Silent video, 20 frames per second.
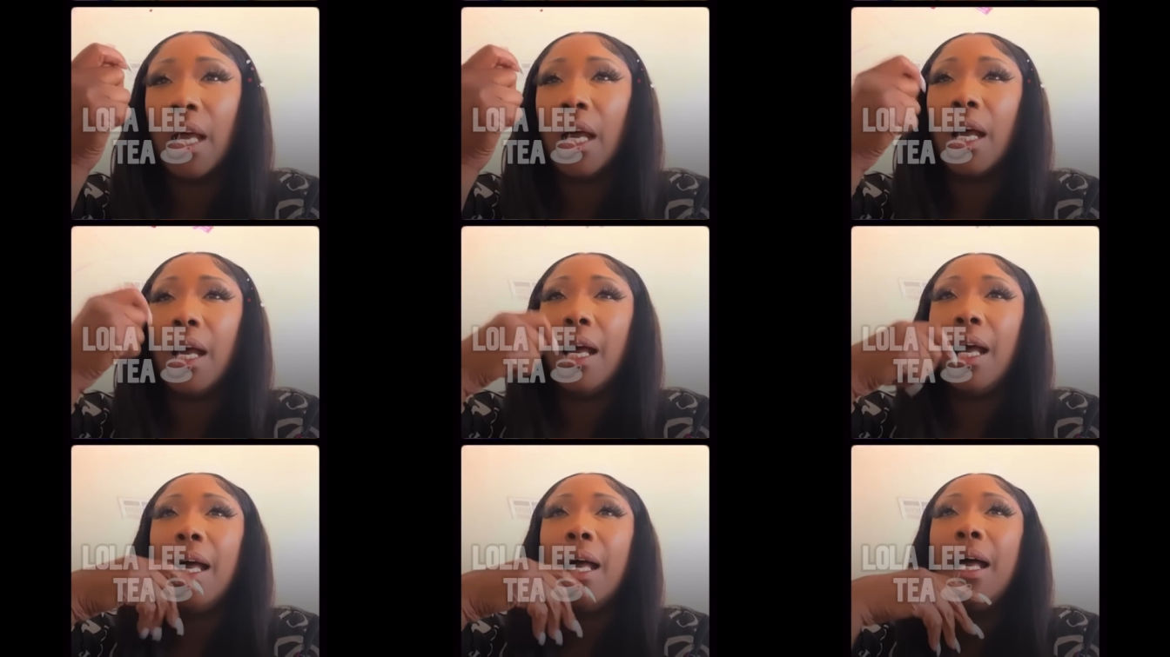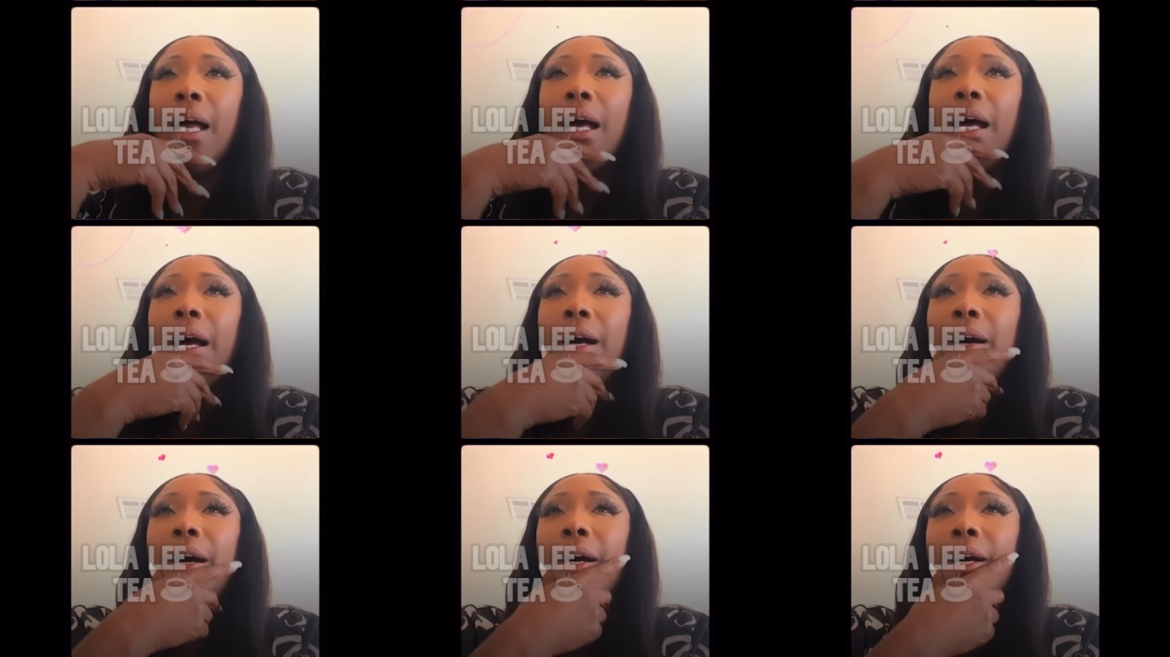
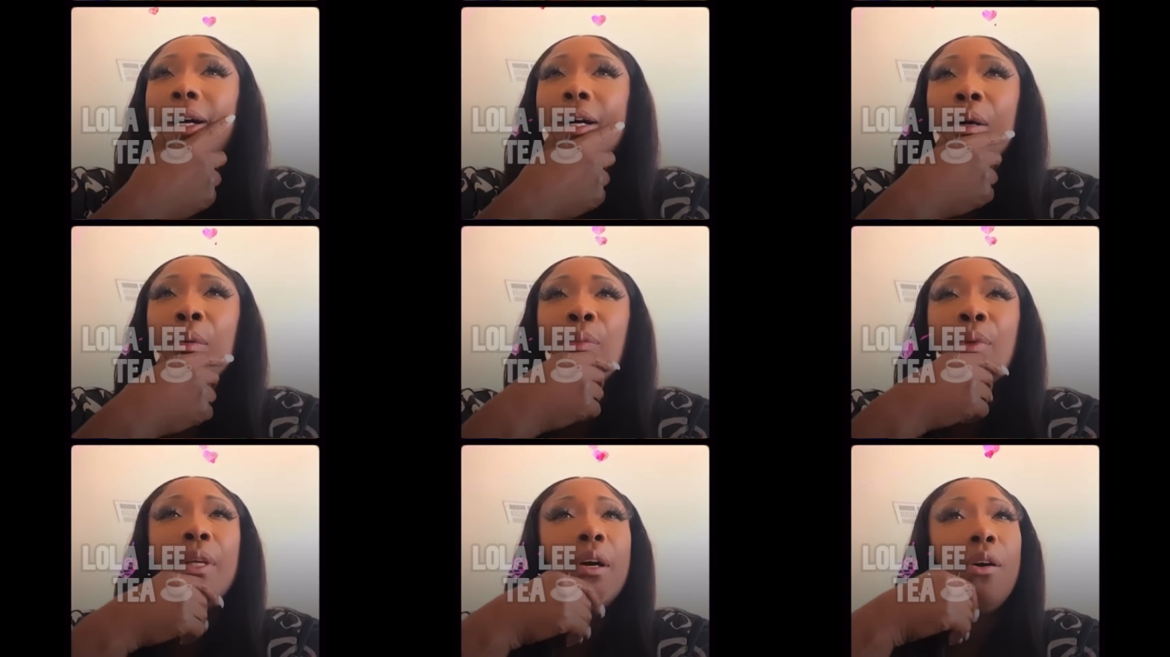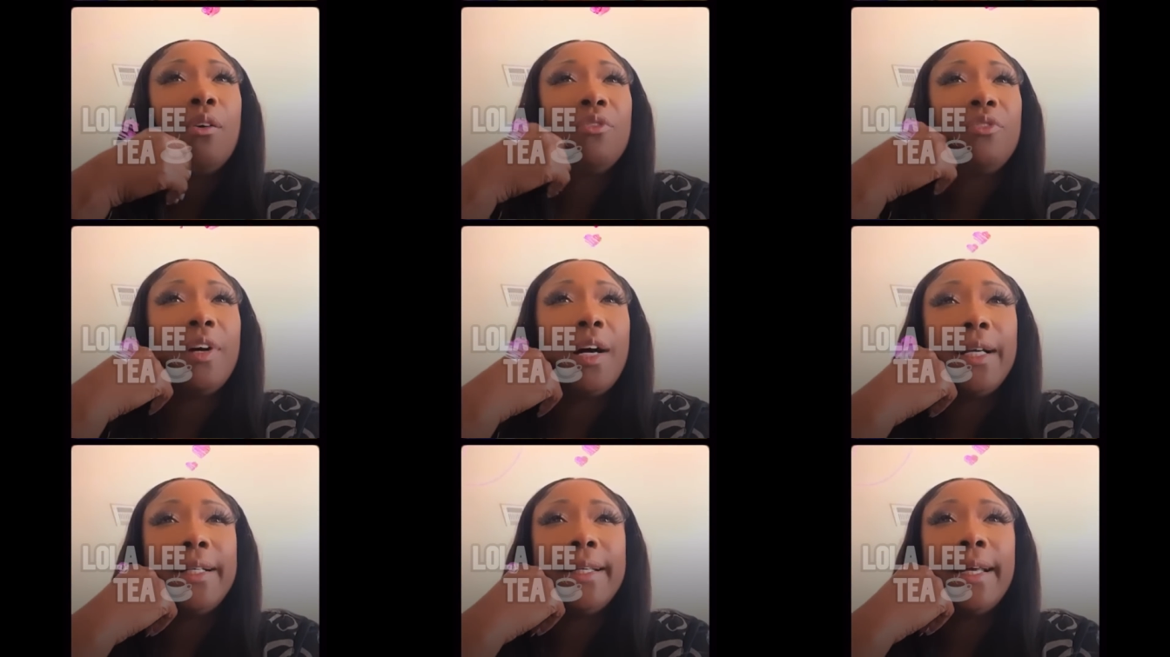We're going to
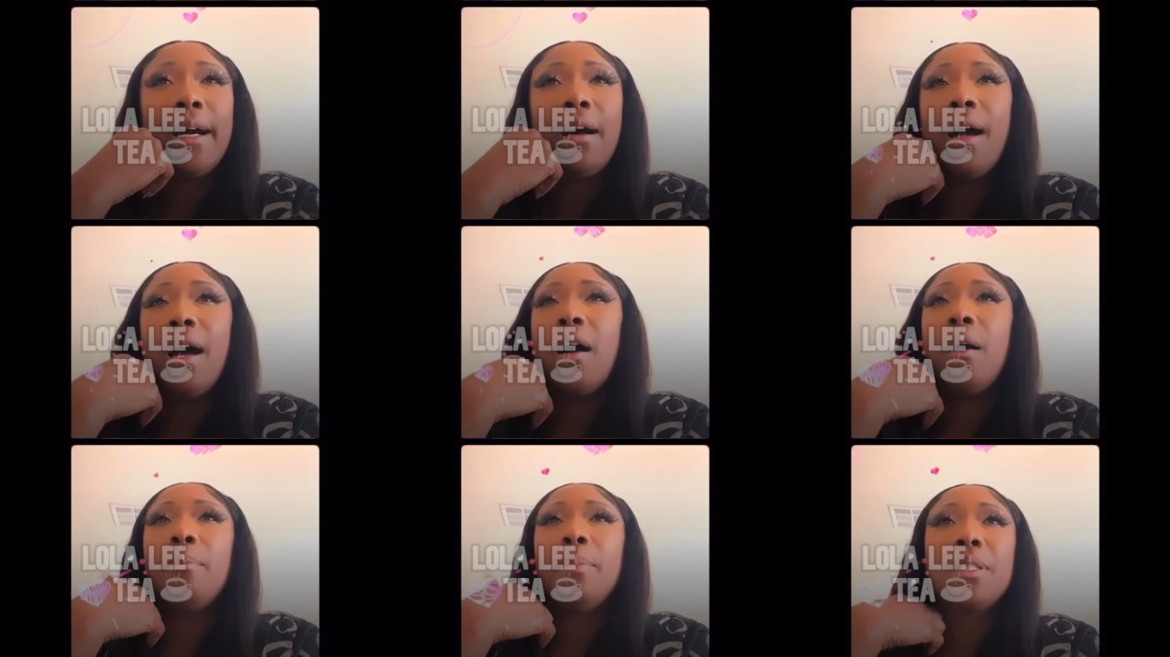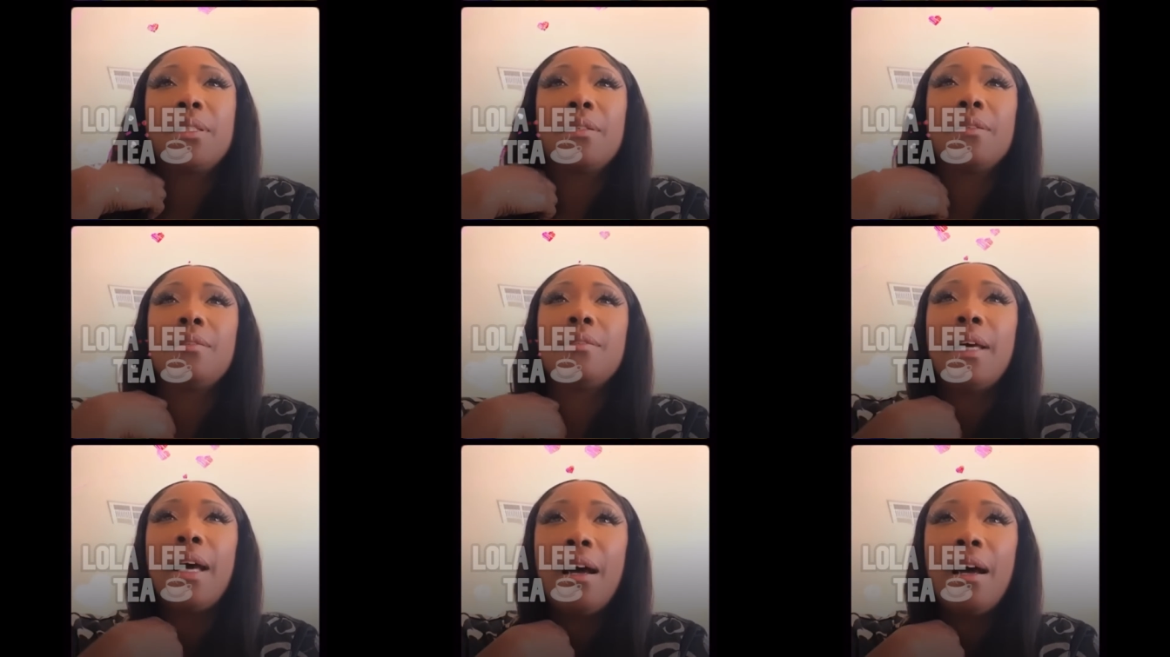find out how Mrs.